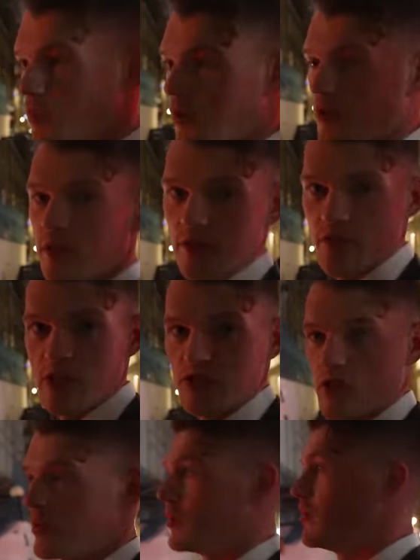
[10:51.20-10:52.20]
won the Fast
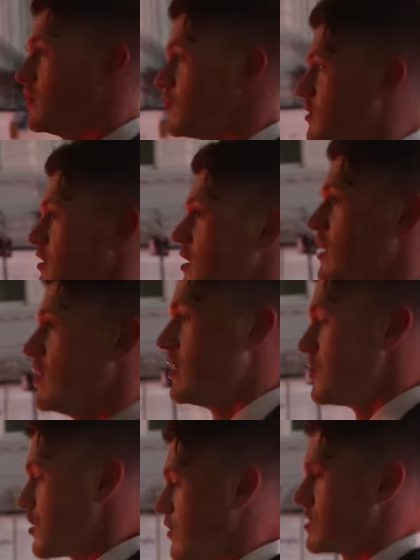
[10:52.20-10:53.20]
Track 100.
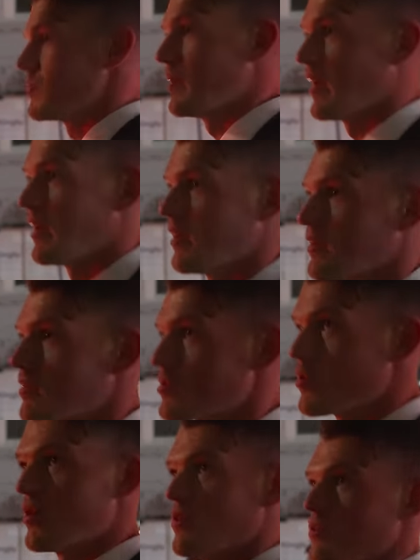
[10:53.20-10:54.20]
So it's
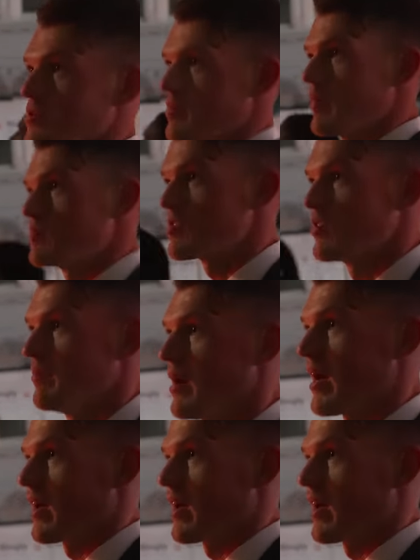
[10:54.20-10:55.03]
quite cool to be able to come back,